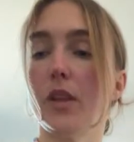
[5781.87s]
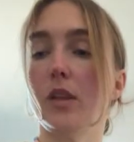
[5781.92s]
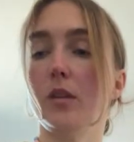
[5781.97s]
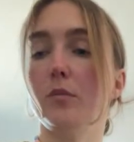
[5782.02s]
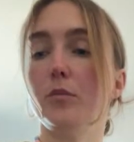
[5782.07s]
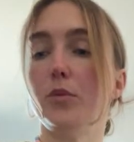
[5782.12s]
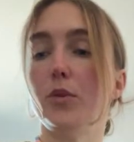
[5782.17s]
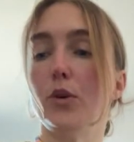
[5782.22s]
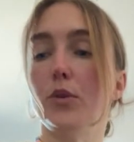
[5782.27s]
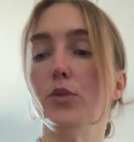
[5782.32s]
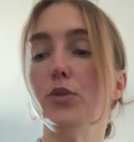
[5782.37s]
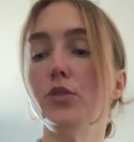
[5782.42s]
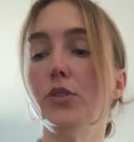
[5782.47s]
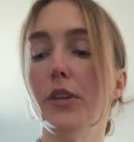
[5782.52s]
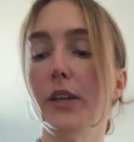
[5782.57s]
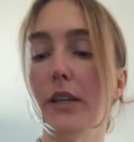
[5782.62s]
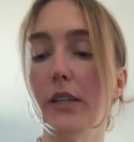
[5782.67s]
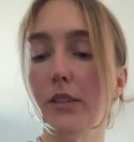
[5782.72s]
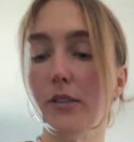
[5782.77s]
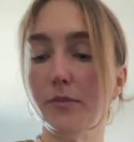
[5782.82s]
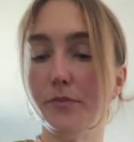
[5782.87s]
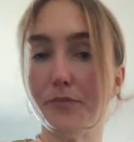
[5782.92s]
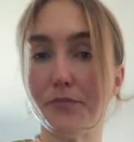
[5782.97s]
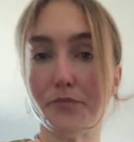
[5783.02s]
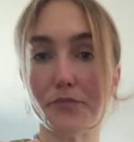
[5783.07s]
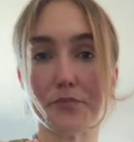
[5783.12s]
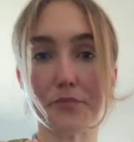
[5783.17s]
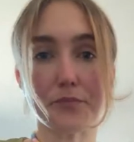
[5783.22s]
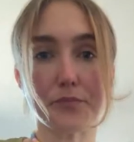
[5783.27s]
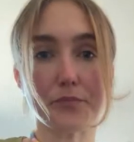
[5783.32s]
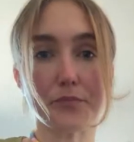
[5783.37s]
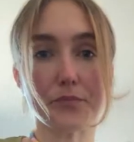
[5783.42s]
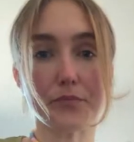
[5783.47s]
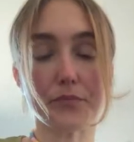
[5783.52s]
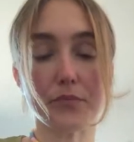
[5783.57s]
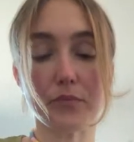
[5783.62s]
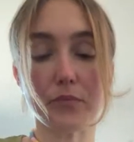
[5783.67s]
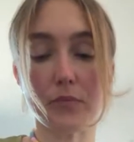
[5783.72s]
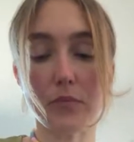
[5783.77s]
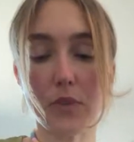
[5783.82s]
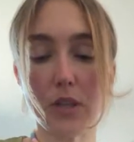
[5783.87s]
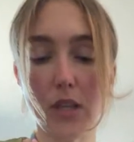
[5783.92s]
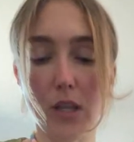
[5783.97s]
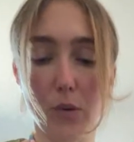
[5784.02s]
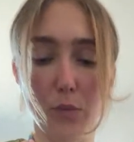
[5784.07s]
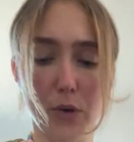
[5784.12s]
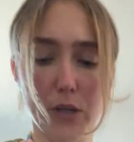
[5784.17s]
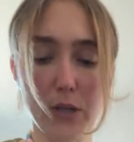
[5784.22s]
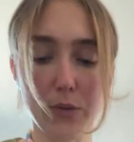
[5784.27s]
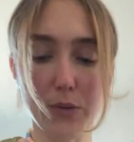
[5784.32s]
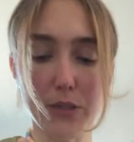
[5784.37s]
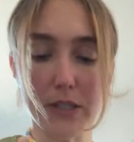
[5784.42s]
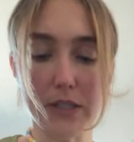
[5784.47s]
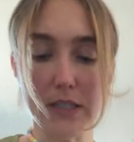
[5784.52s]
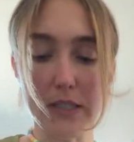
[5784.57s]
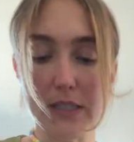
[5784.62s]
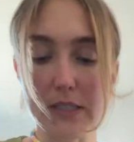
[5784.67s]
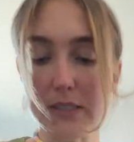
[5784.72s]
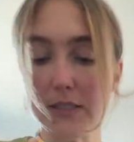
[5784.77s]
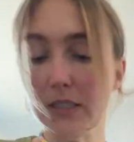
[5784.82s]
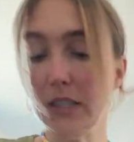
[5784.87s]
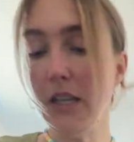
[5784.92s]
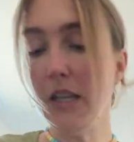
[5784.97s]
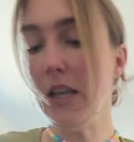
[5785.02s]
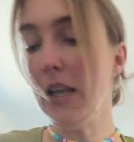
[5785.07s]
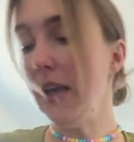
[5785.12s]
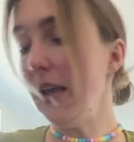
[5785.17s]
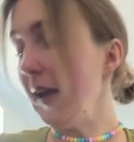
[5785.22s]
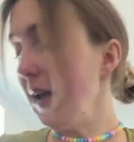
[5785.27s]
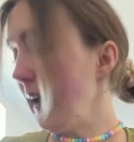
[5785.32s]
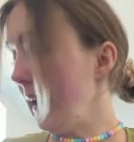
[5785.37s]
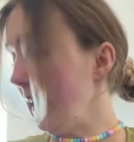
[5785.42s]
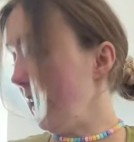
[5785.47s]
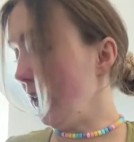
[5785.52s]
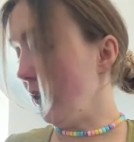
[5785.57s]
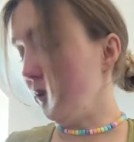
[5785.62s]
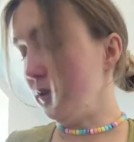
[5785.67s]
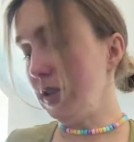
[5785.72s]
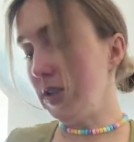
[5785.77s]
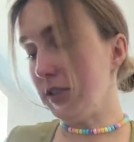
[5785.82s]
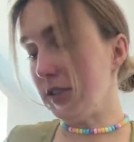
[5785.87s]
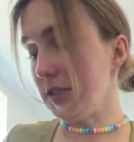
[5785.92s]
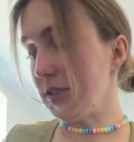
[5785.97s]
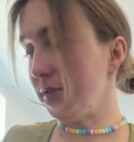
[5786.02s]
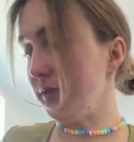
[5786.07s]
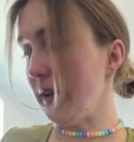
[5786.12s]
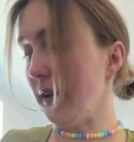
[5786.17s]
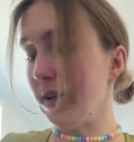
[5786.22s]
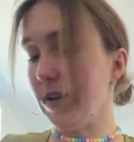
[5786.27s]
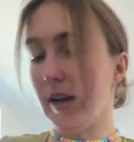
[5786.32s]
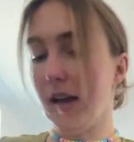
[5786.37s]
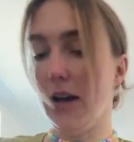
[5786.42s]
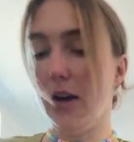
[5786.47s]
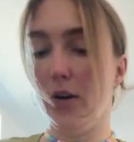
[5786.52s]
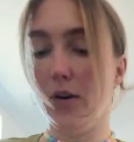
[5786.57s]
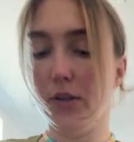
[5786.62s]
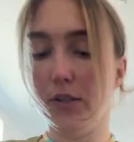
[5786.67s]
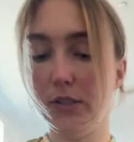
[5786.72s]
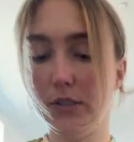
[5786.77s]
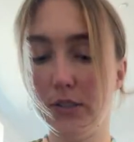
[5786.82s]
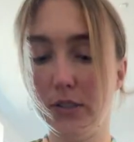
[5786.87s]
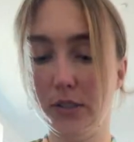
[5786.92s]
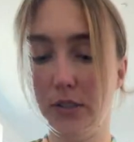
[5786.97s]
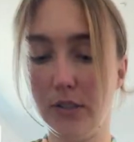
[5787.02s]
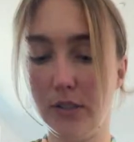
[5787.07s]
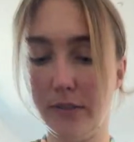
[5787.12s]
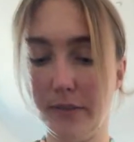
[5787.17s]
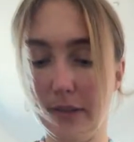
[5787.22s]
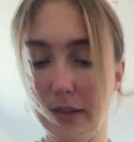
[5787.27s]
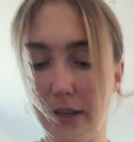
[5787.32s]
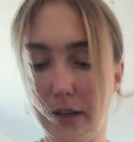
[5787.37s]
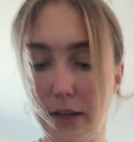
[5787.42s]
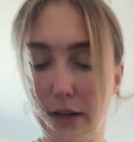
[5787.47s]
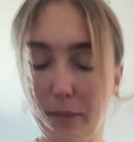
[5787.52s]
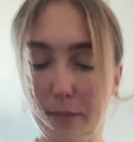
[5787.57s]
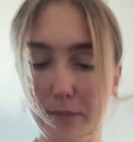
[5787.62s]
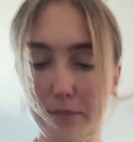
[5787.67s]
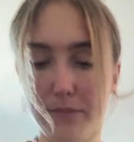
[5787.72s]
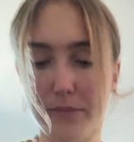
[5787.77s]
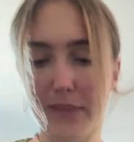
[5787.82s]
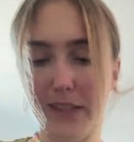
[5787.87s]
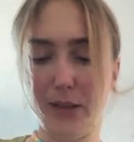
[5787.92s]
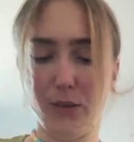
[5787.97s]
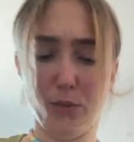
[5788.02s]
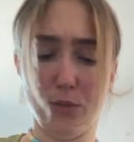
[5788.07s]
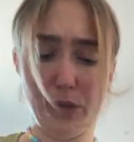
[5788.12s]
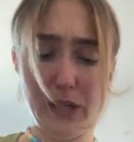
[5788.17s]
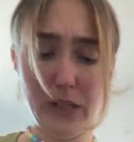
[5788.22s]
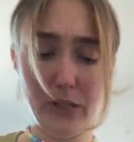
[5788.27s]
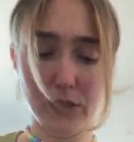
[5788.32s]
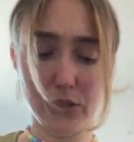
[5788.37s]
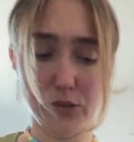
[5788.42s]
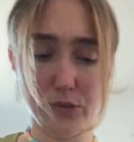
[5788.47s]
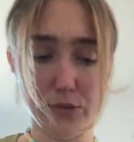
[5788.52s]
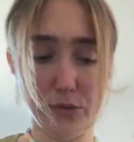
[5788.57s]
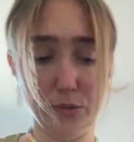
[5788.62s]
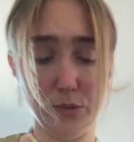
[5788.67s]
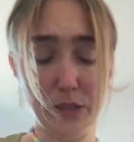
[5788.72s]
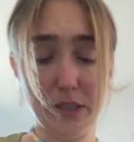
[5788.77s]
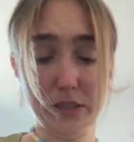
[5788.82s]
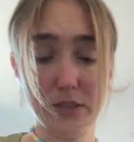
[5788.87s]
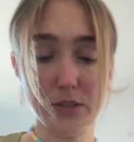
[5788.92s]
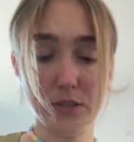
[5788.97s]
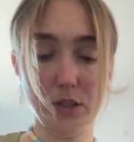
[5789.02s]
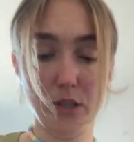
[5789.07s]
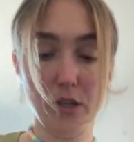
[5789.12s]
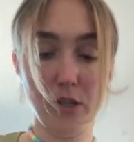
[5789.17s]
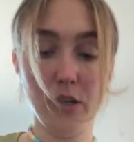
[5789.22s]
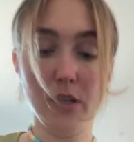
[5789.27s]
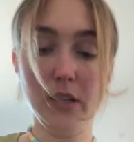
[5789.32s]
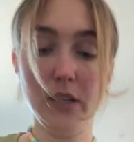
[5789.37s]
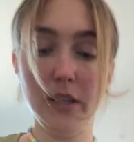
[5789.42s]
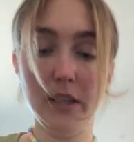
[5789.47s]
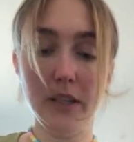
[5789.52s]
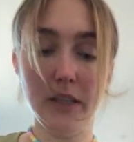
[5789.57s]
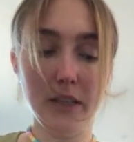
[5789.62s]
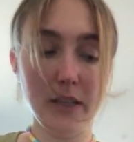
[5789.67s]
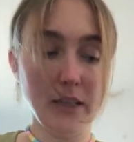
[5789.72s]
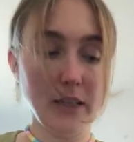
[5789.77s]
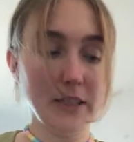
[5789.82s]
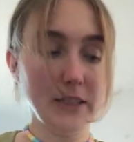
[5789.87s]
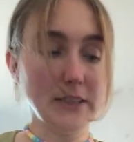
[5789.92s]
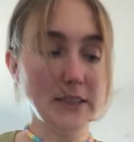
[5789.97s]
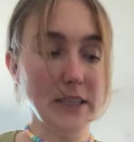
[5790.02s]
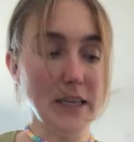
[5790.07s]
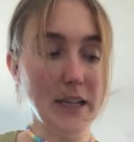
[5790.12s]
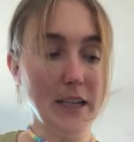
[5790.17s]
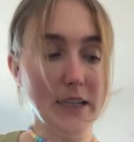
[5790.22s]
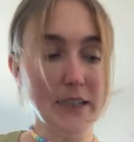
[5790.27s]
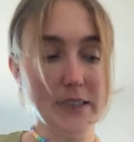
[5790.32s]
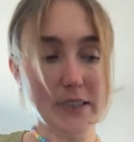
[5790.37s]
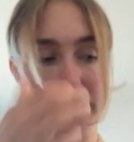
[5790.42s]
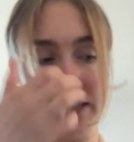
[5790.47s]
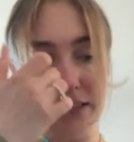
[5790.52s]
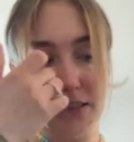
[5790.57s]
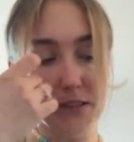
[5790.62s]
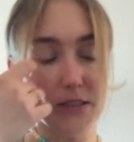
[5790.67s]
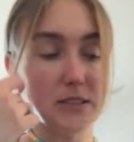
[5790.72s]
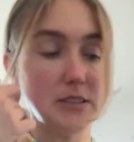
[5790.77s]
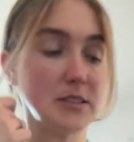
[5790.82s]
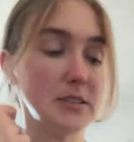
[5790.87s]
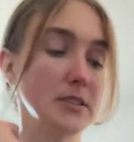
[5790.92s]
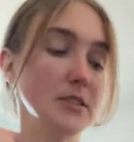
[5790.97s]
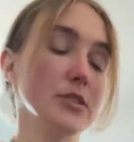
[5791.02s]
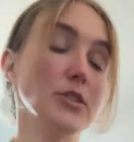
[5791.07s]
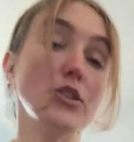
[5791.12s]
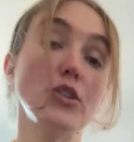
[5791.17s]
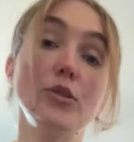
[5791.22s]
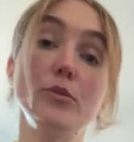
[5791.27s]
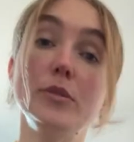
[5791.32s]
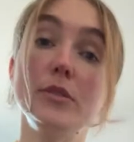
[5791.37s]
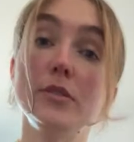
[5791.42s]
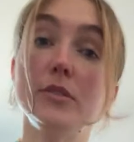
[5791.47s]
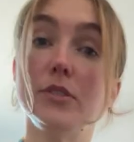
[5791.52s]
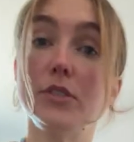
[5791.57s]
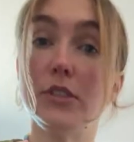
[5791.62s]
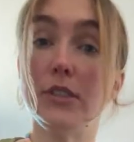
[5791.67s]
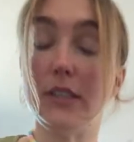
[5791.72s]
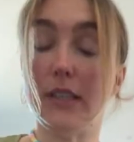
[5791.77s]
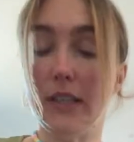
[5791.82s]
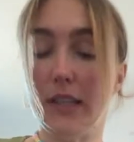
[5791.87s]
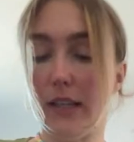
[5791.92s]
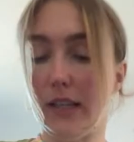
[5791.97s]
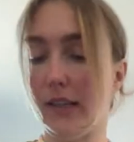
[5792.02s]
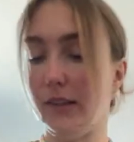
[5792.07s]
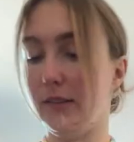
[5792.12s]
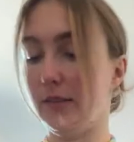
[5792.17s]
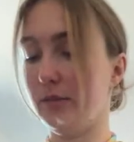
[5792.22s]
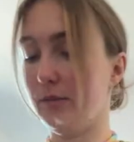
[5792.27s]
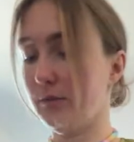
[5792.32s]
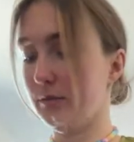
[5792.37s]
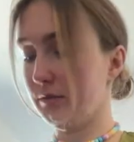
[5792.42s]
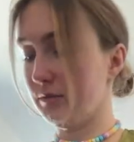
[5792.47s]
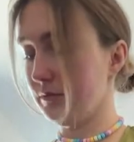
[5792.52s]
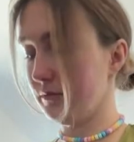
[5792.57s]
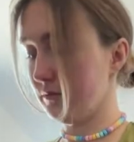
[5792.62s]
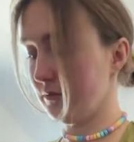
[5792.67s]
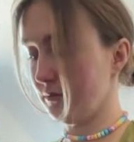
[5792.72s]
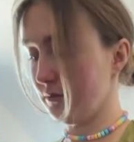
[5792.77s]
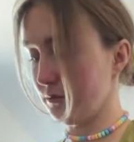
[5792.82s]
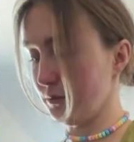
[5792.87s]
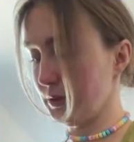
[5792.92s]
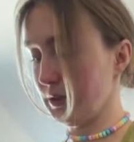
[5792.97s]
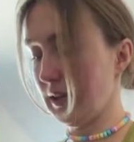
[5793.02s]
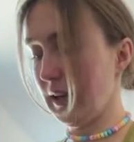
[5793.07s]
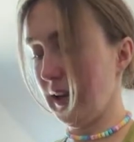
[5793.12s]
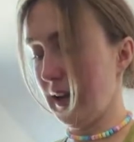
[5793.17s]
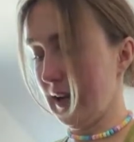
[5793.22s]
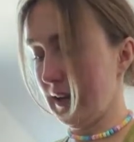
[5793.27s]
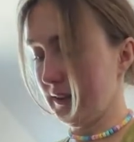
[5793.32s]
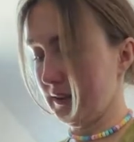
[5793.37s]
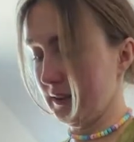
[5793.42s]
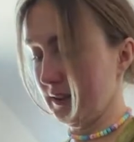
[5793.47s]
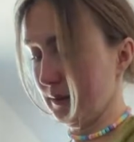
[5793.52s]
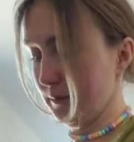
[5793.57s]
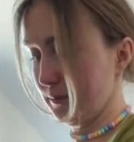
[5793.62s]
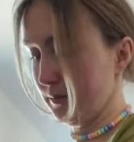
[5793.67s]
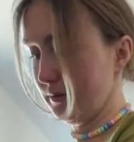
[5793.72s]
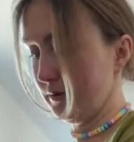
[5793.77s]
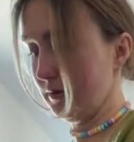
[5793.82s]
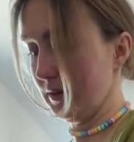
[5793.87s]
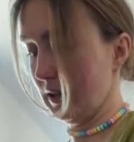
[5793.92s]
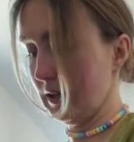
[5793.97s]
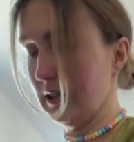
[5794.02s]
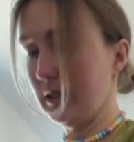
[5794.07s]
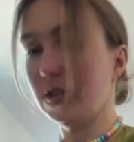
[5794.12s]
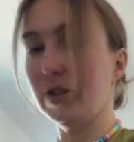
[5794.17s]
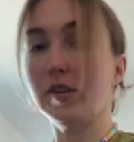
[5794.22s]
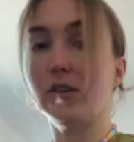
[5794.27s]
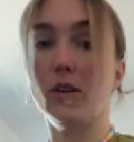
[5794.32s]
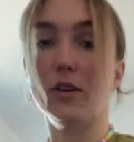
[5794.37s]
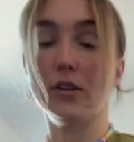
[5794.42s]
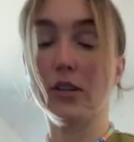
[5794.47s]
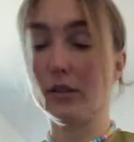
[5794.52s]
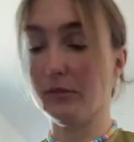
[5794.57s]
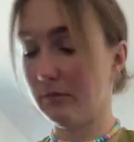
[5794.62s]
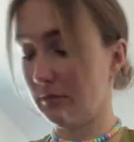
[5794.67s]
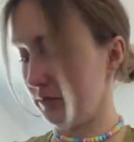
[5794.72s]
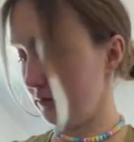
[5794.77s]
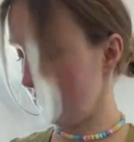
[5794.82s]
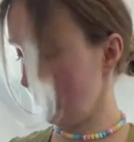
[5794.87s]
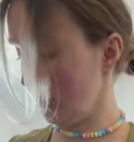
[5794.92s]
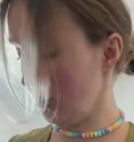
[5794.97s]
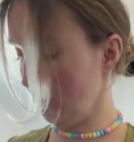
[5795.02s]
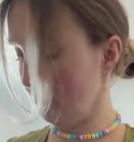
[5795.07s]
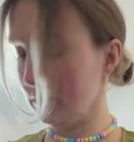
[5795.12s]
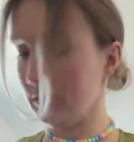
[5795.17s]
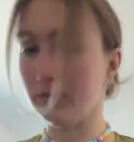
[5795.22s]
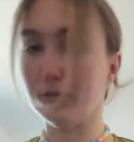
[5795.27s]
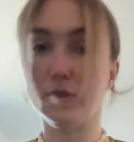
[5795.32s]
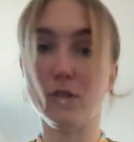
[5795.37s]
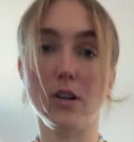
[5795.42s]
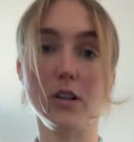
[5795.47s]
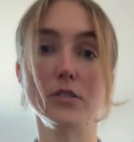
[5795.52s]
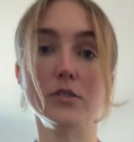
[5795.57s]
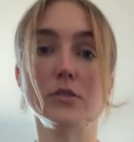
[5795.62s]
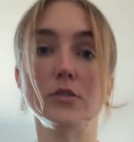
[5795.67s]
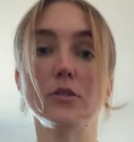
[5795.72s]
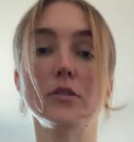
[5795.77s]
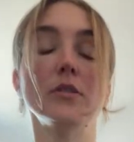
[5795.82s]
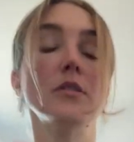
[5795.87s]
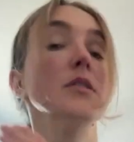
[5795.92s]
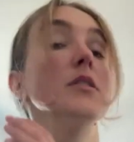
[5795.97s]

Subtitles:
prone to it. I wonder what it is. And I only just found out like a week or 2 weeks ago that there's human tea with catnip. I did not know that humans would also